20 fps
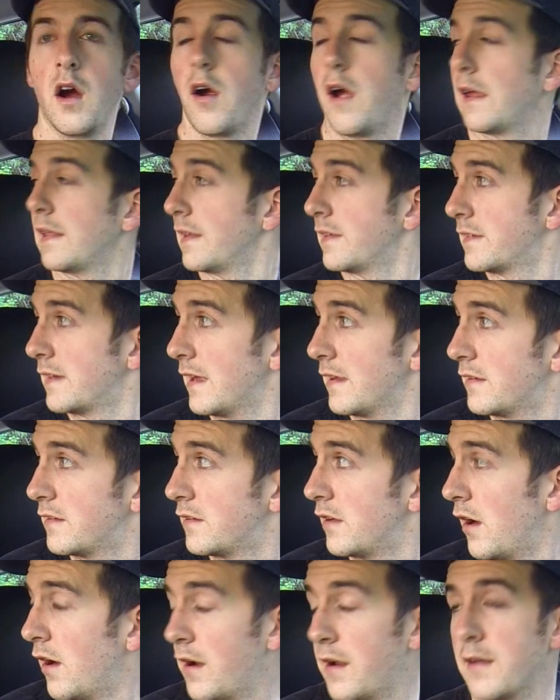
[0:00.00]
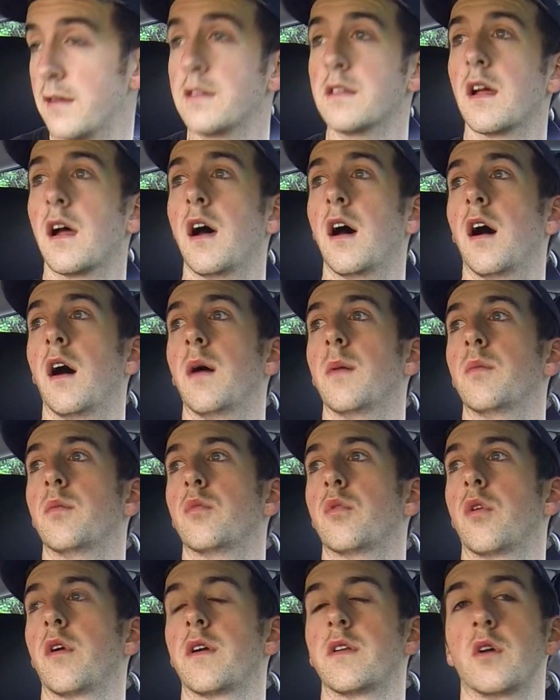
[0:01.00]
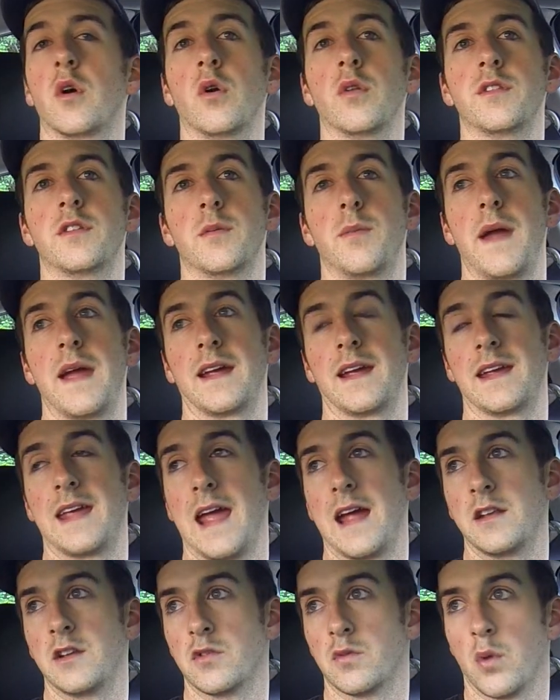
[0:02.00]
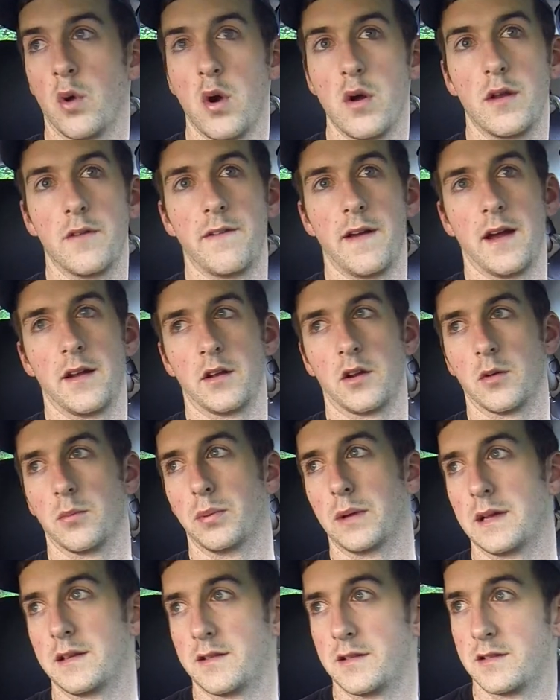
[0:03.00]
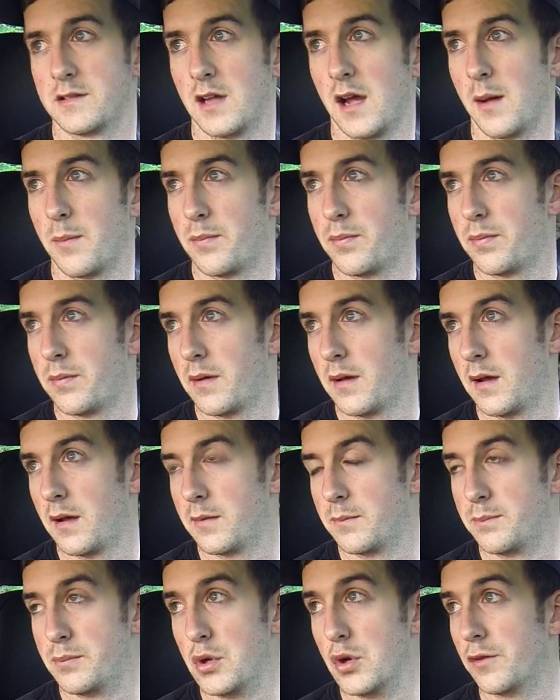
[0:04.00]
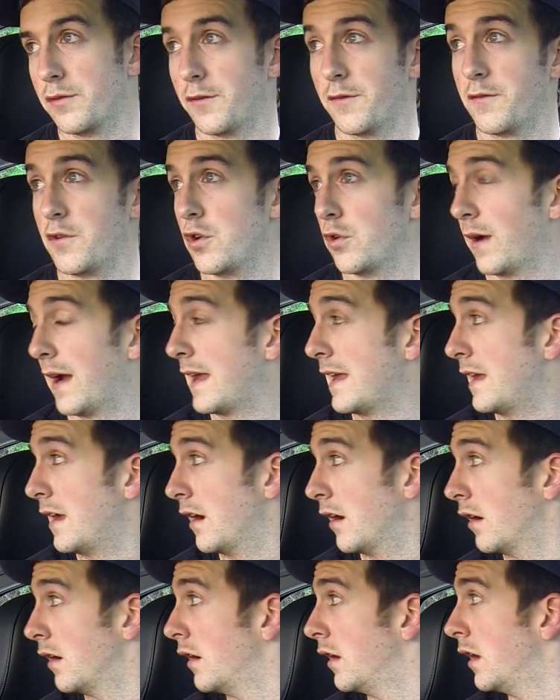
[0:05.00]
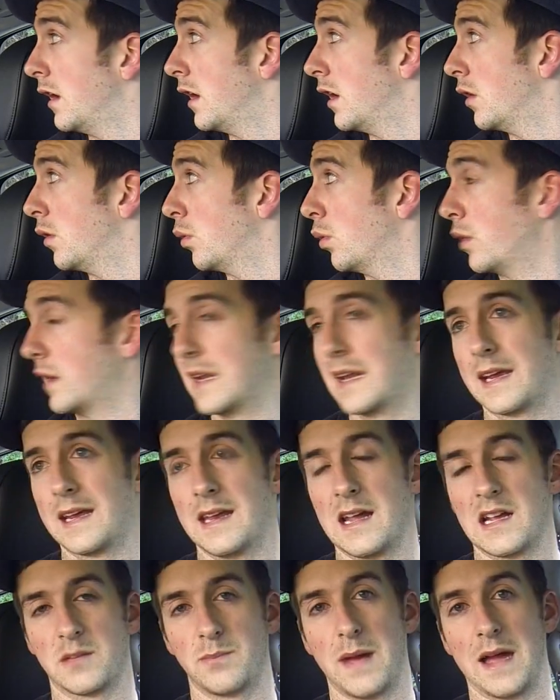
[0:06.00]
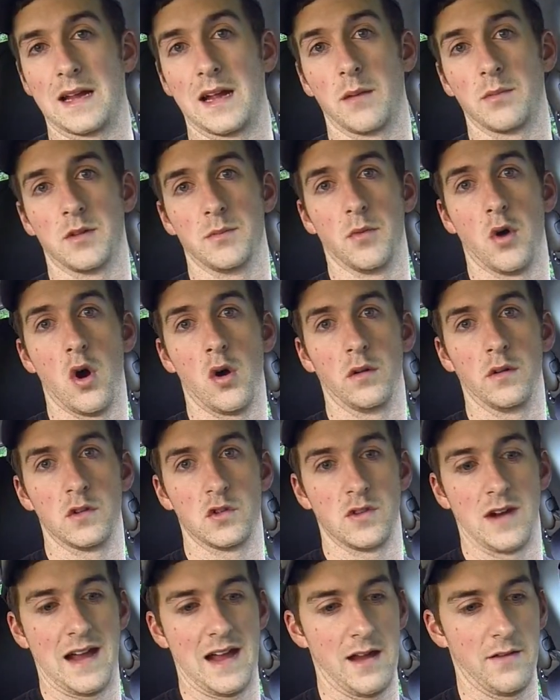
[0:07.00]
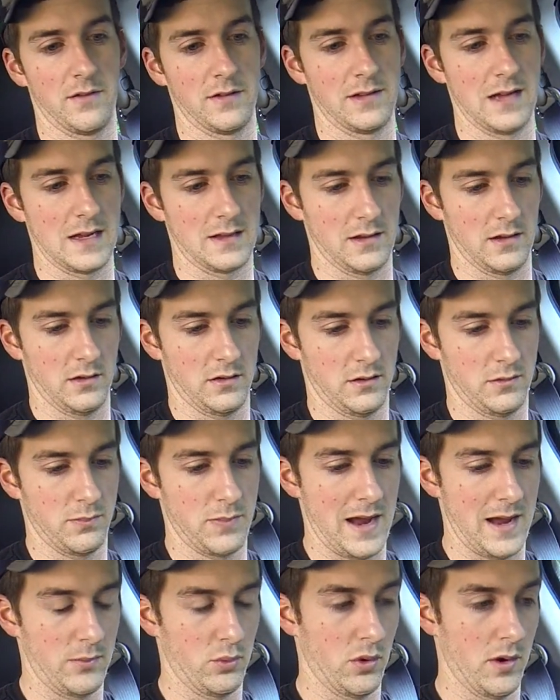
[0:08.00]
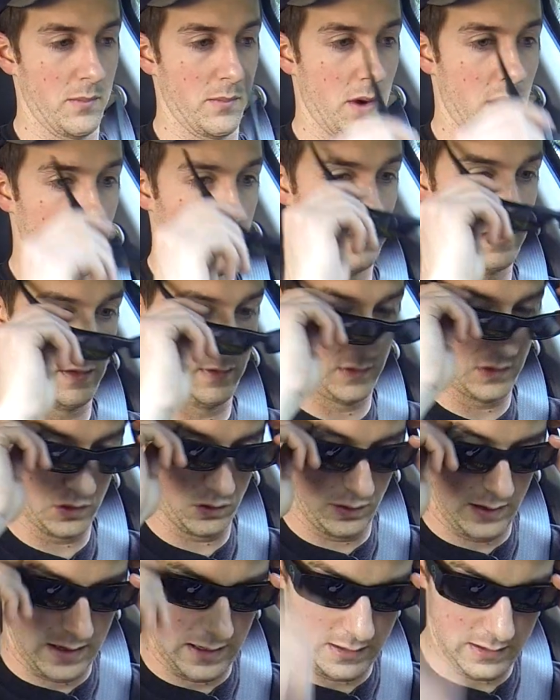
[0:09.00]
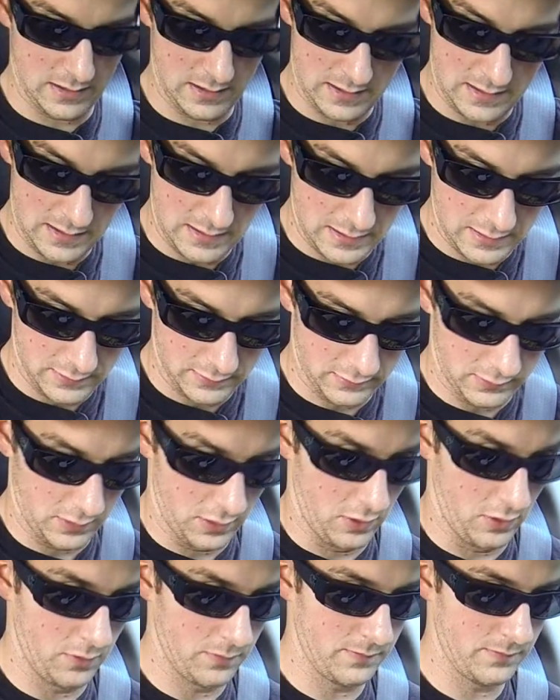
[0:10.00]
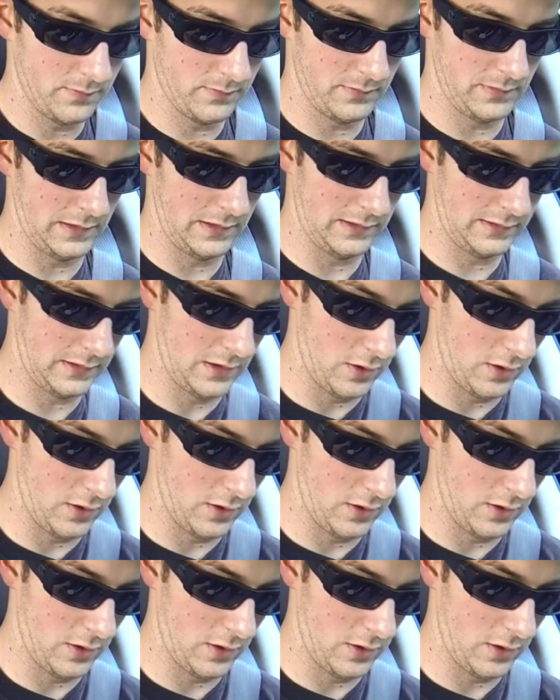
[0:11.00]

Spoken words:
Alright, let's get started. We're on Old Topanga Canyon Road. I found a good place to stop. Beautiful view right here. We're going to connect back up to Mulholland Drive and take this bad boy Impala down the street. So let's